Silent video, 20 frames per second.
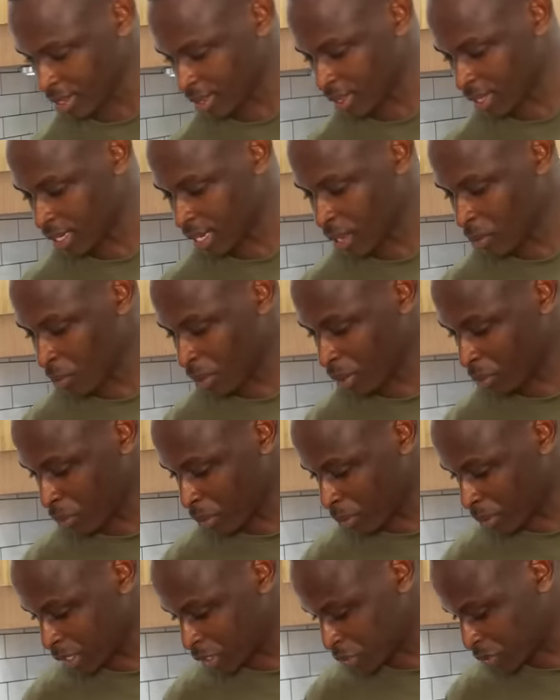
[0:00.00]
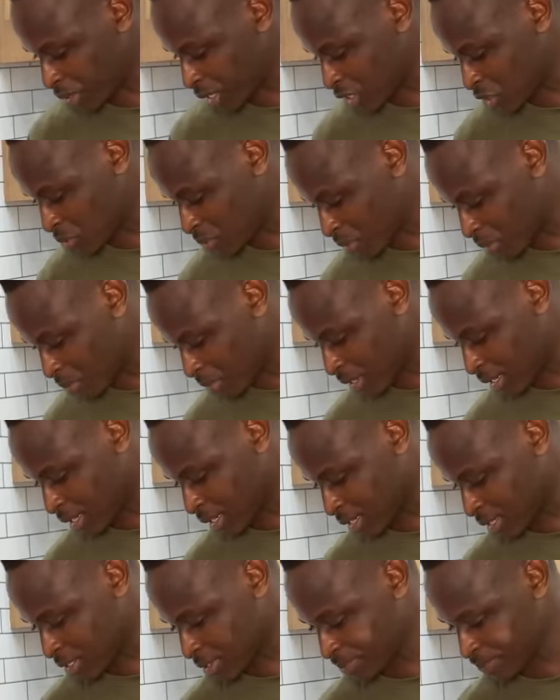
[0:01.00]
other day when we went to the
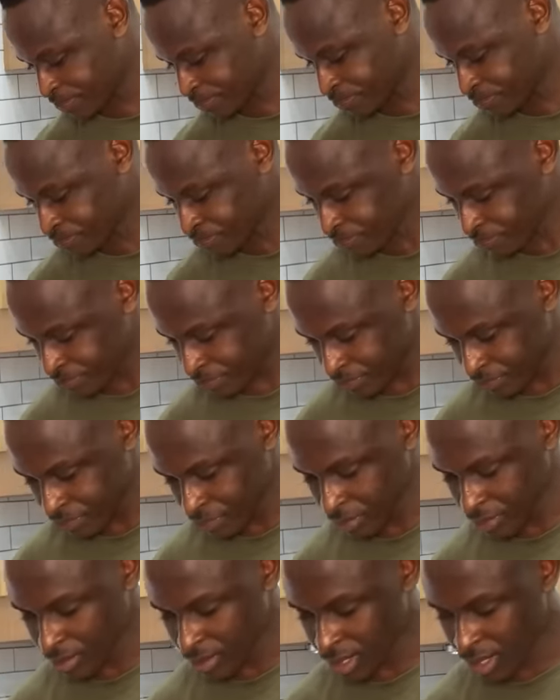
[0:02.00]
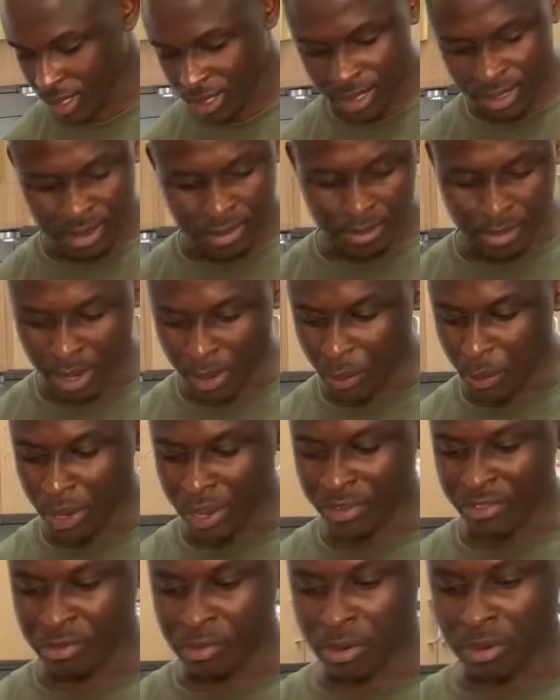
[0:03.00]
supermarket, my
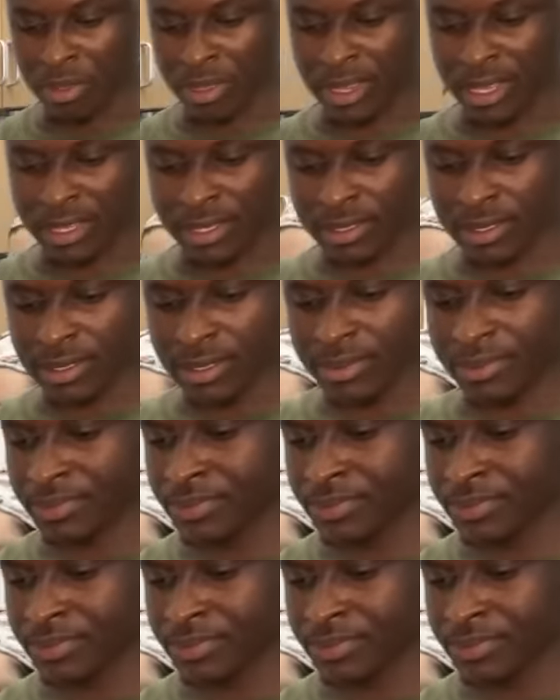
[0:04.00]
wife bought this.